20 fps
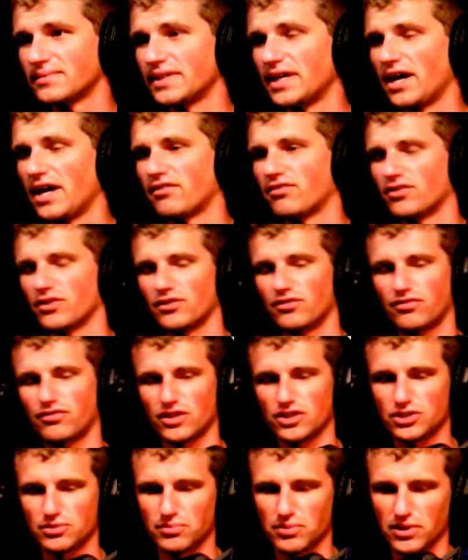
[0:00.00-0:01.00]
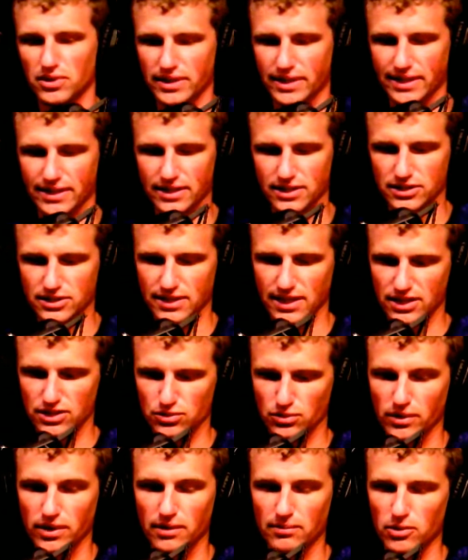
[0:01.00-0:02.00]
Yeah, for the first book, and this
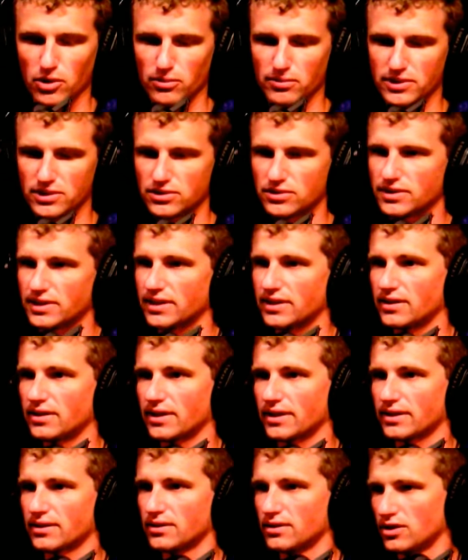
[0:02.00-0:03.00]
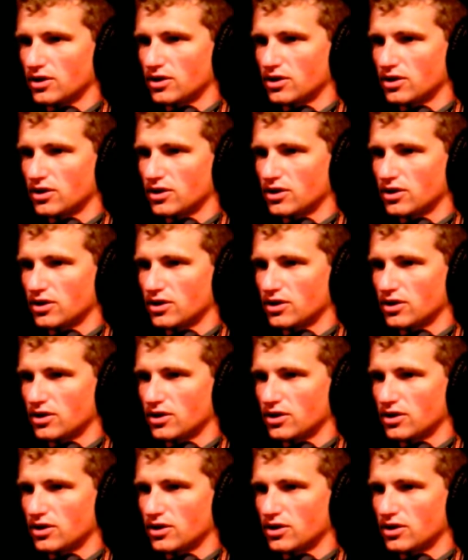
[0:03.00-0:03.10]
next one, I'm hoping to get a